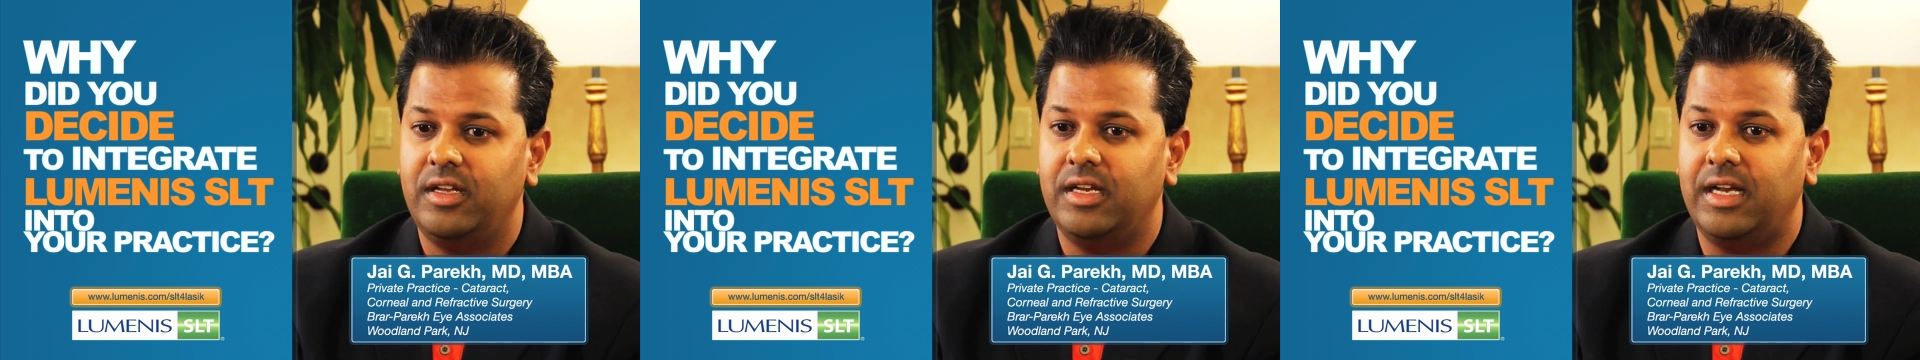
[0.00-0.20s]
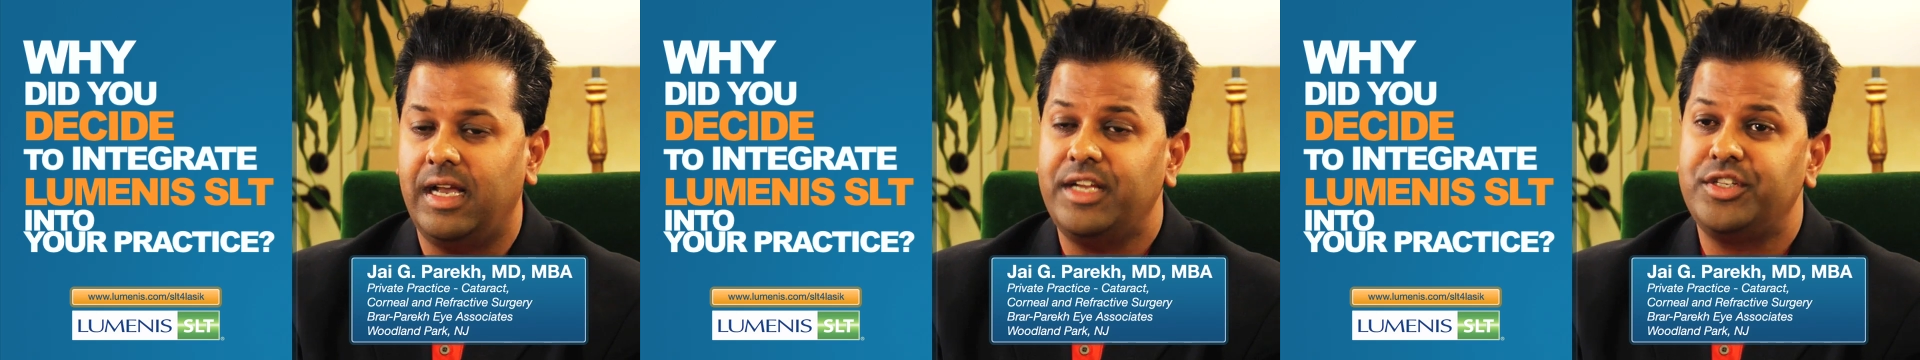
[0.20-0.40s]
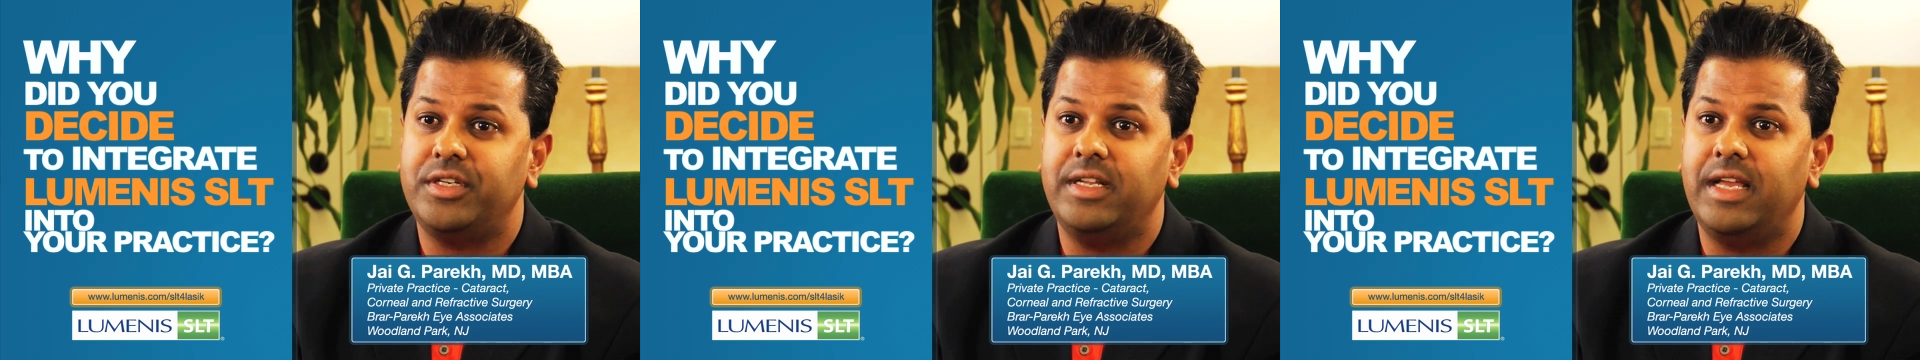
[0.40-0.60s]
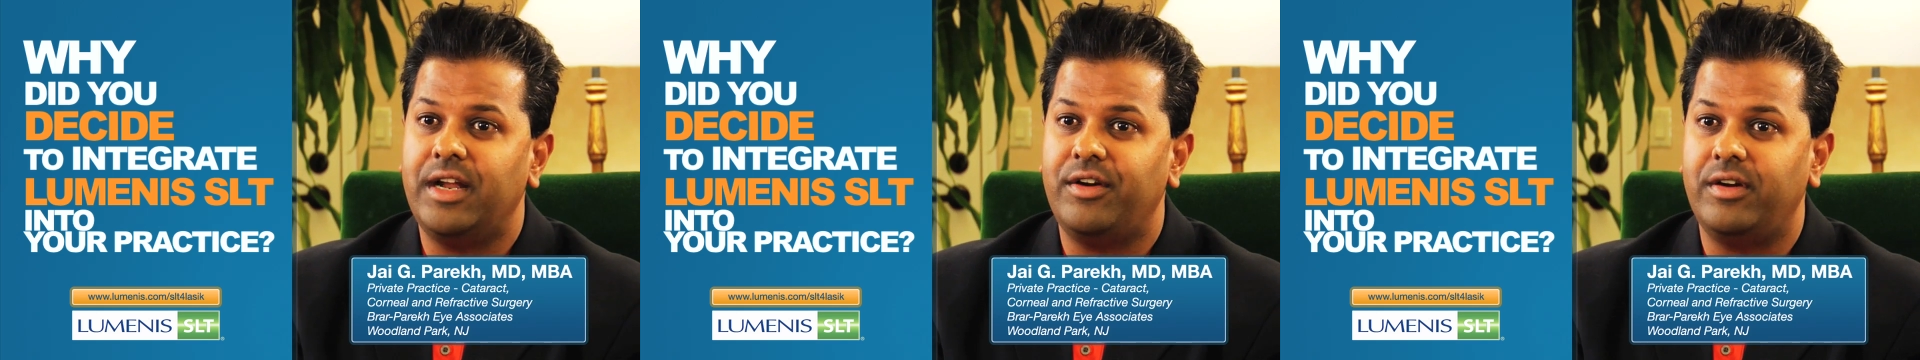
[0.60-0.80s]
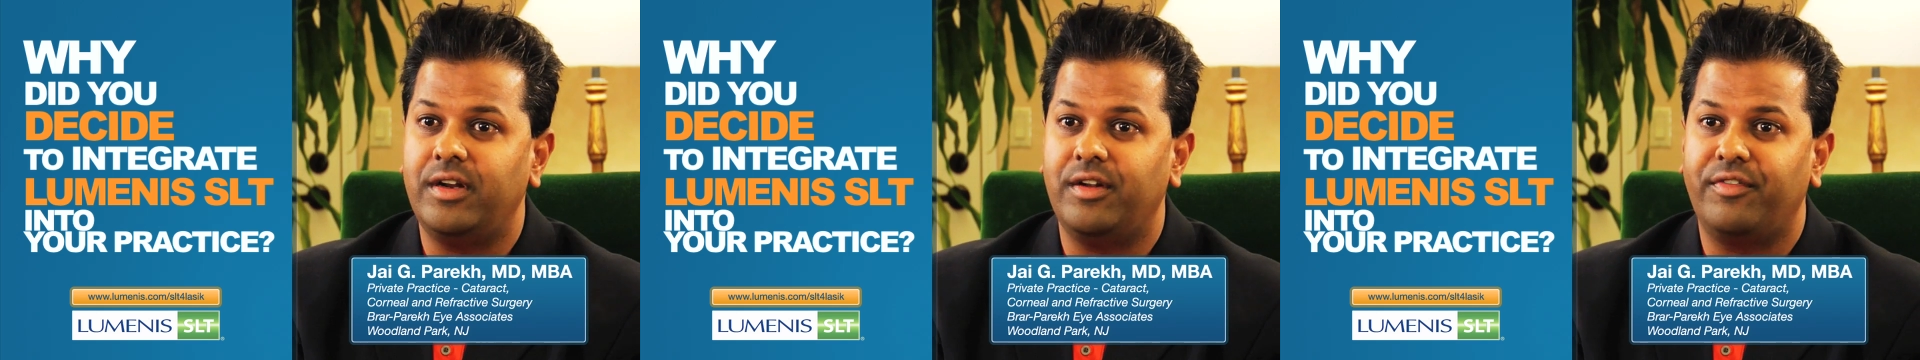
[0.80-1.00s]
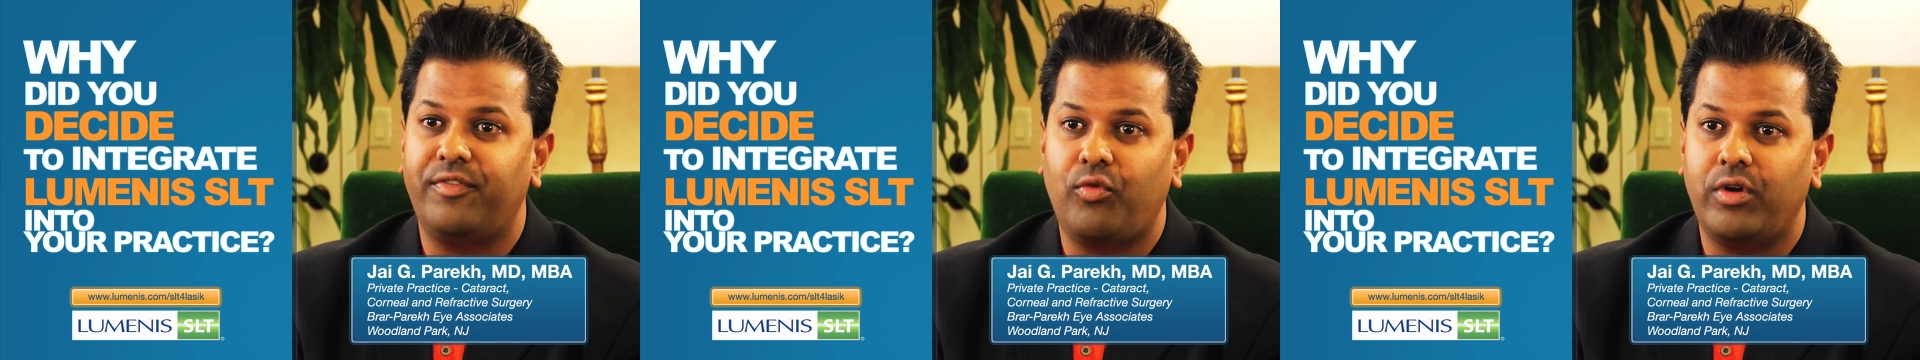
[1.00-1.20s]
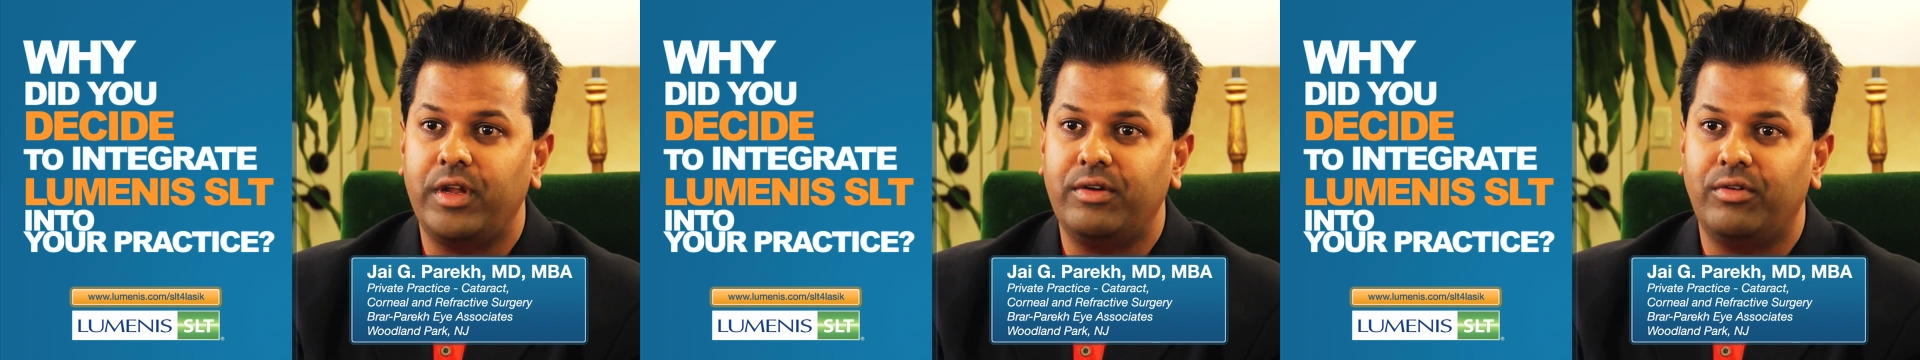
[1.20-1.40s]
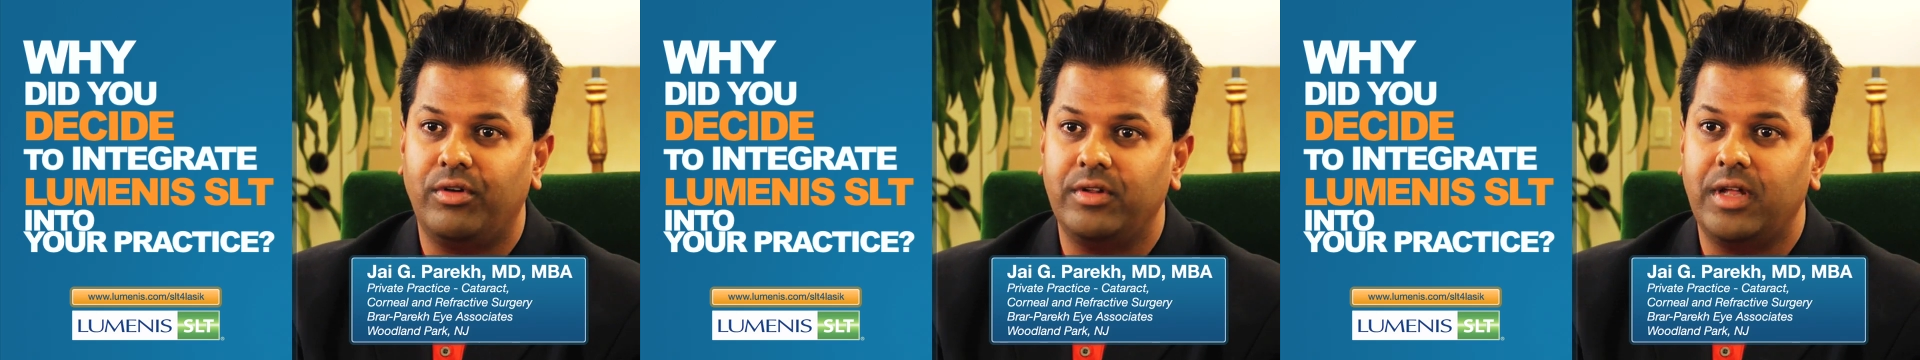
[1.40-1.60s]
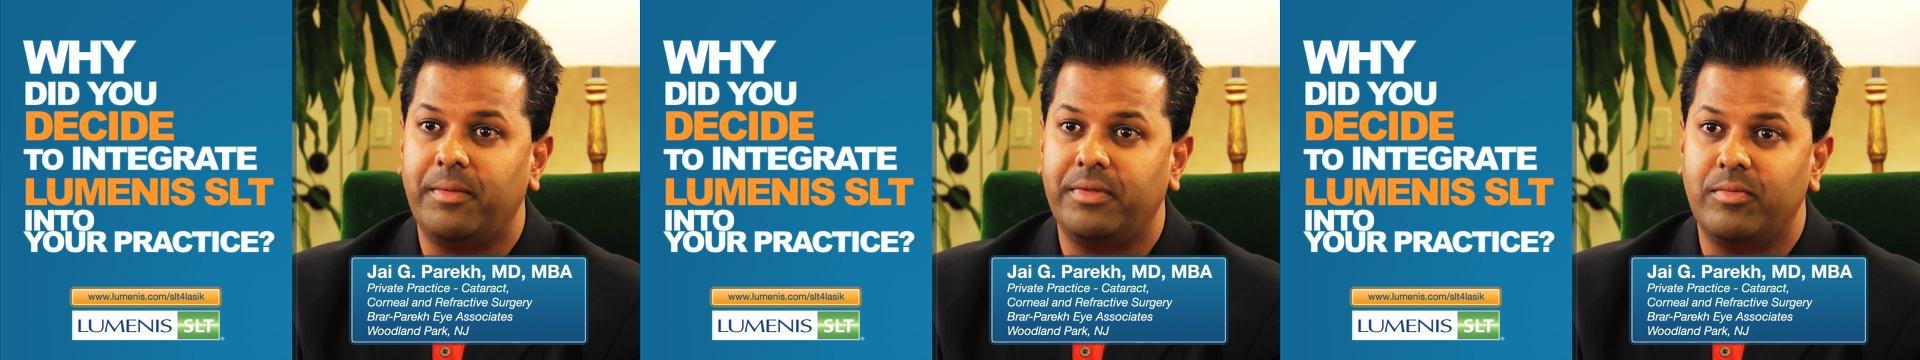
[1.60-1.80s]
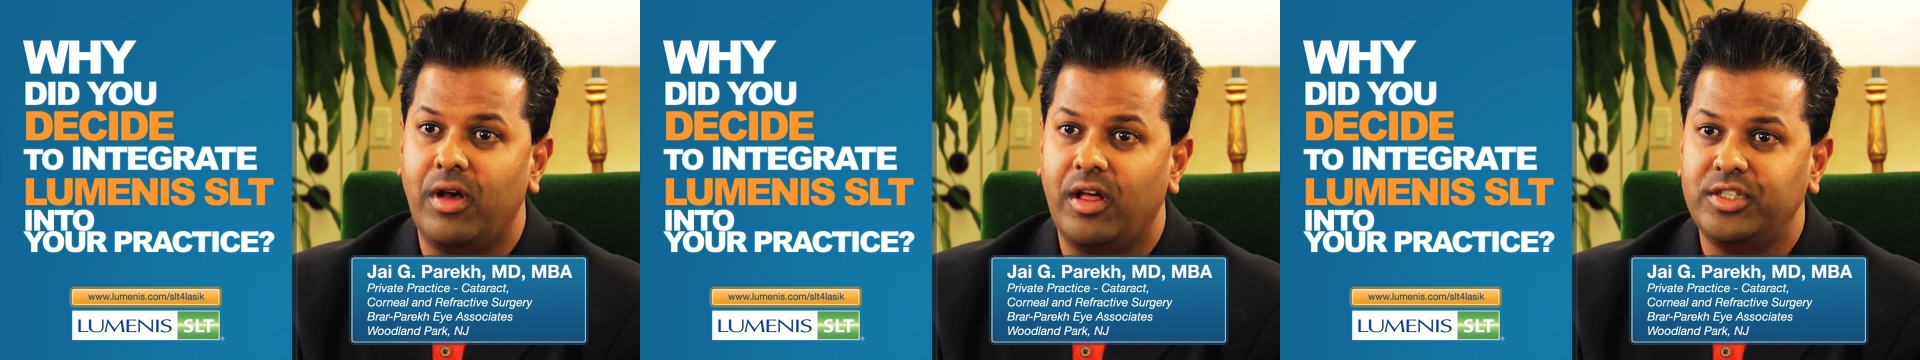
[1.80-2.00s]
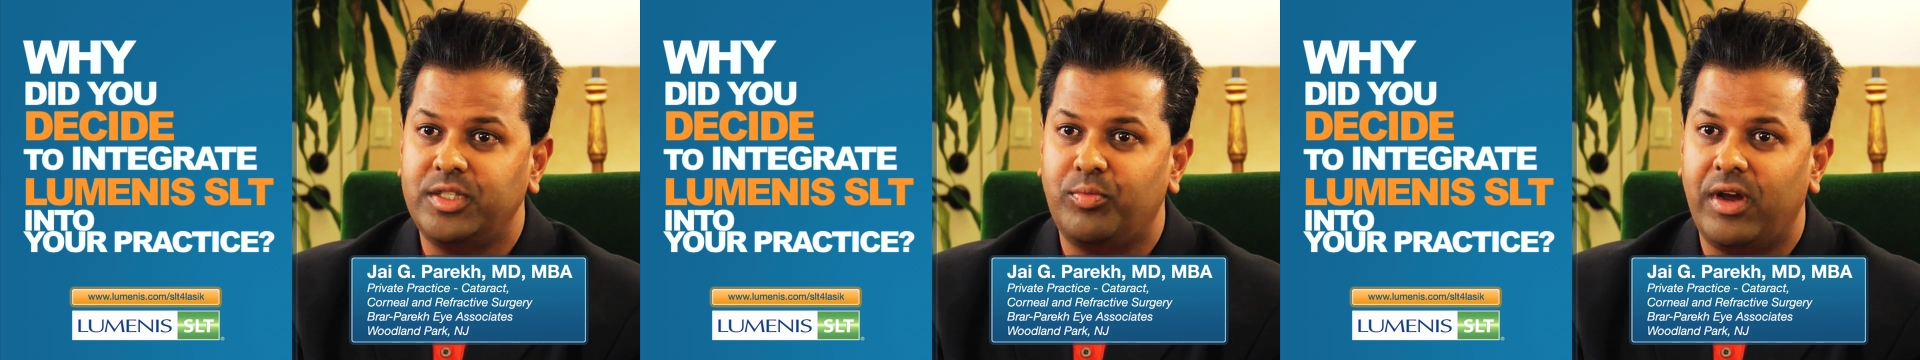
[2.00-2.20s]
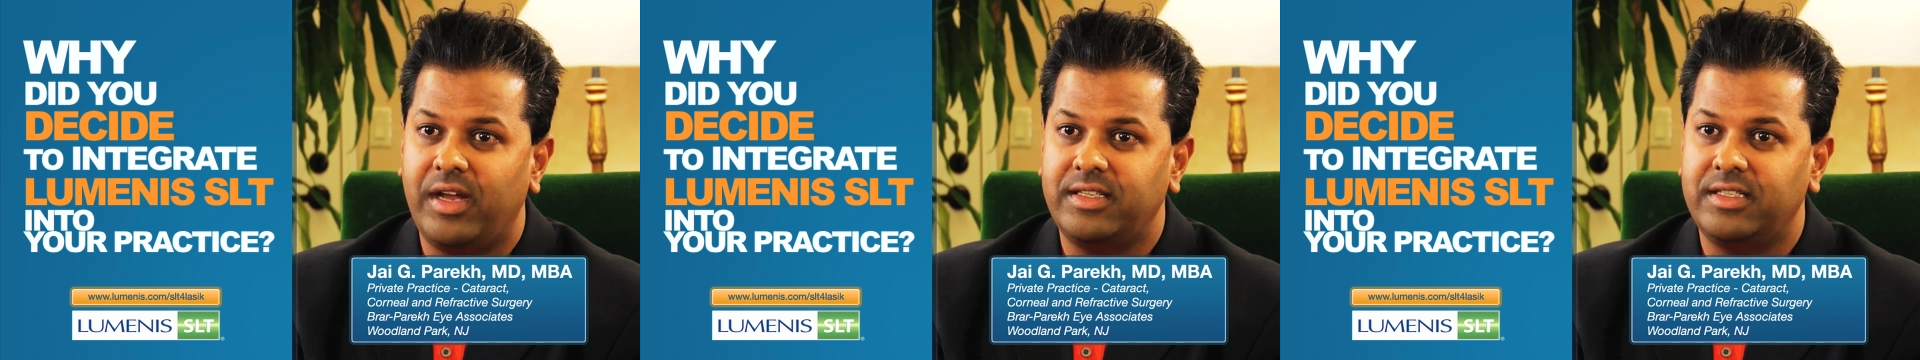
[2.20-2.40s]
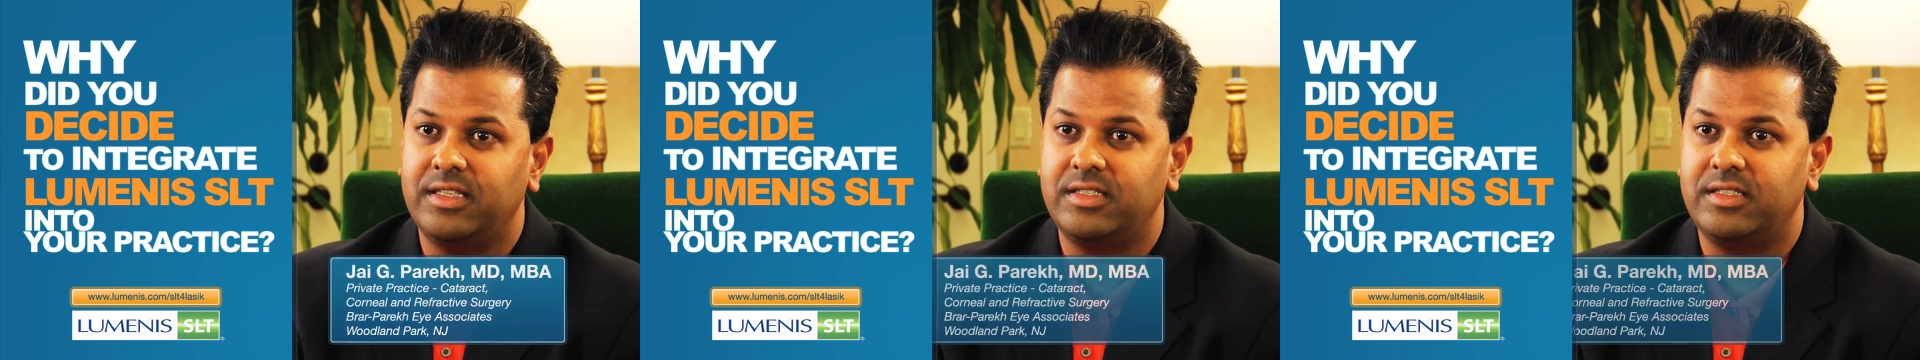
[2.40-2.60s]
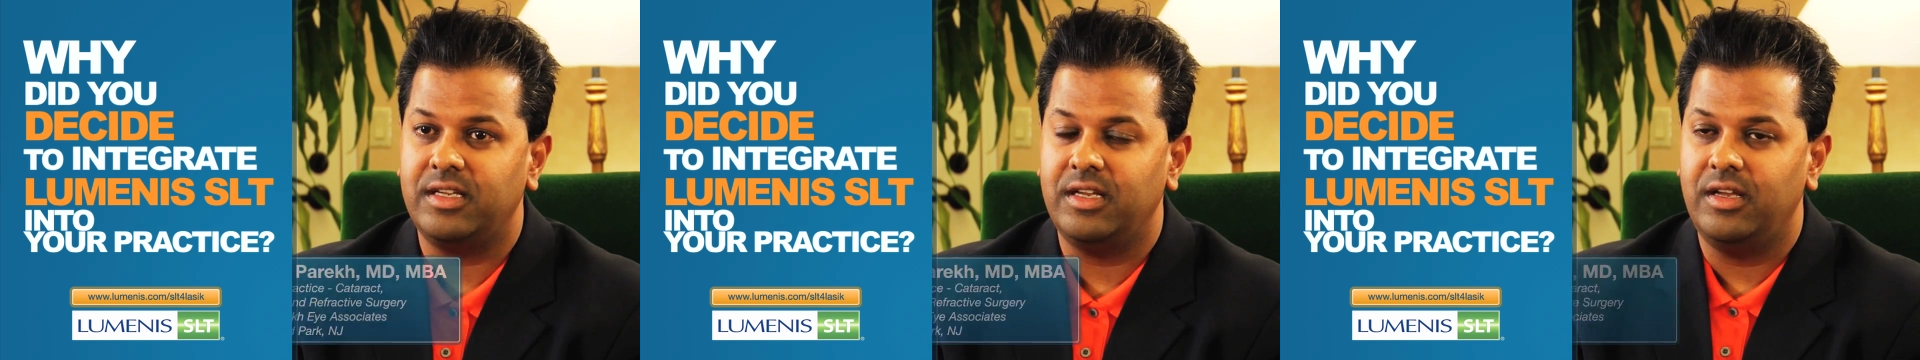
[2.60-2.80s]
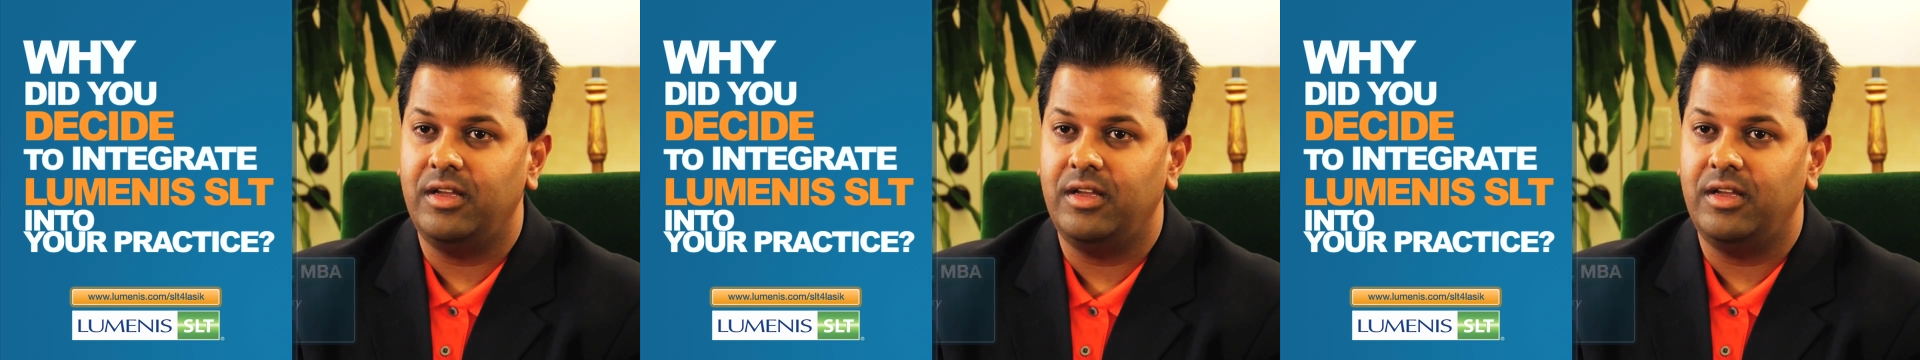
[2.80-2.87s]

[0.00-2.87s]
I actually inherited a 40-year-old ophthalmology practice.